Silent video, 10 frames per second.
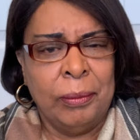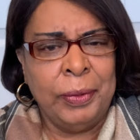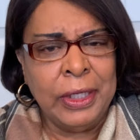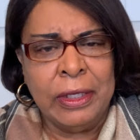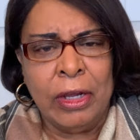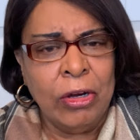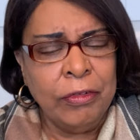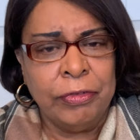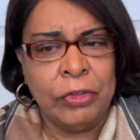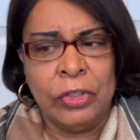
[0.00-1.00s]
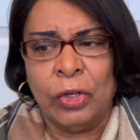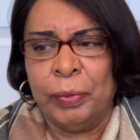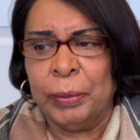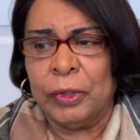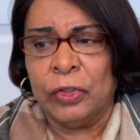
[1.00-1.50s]
Be careful. You know,
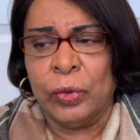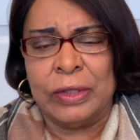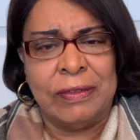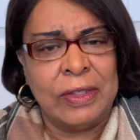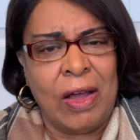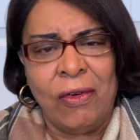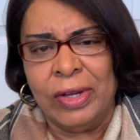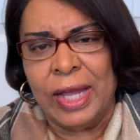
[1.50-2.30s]
people are doing all